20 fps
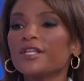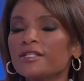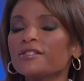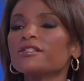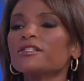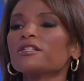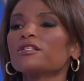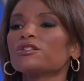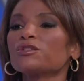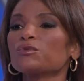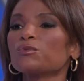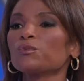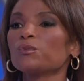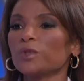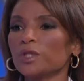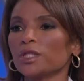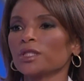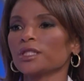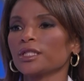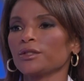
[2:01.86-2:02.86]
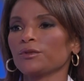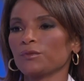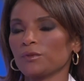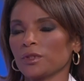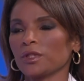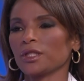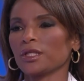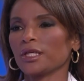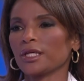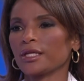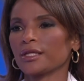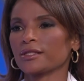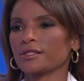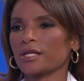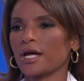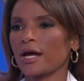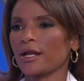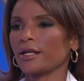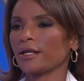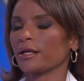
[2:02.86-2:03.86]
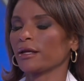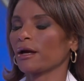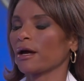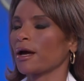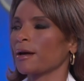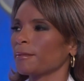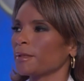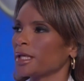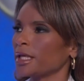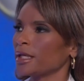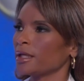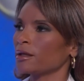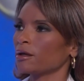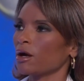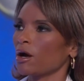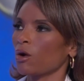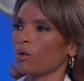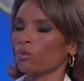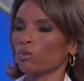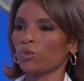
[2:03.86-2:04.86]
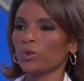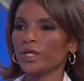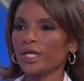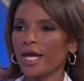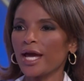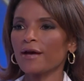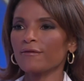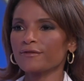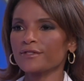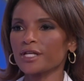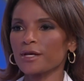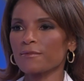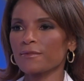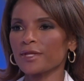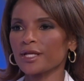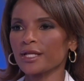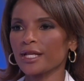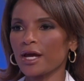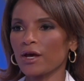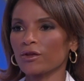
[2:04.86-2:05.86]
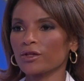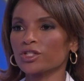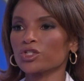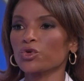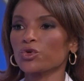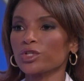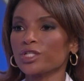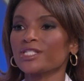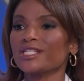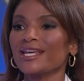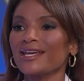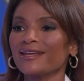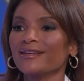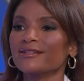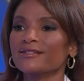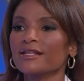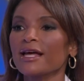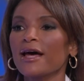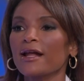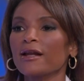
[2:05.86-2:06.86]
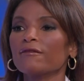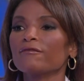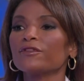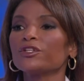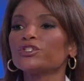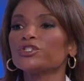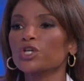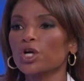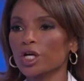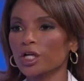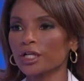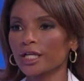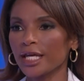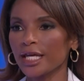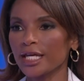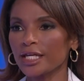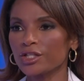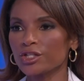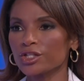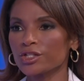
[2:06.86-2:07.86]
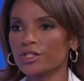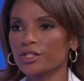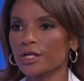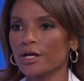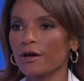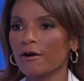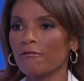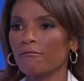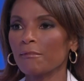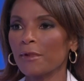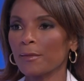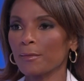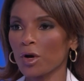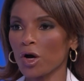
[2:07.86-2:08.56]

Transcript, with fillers: This is really, really exciting. I mean, we have something now that's going to take us out of the dark ages of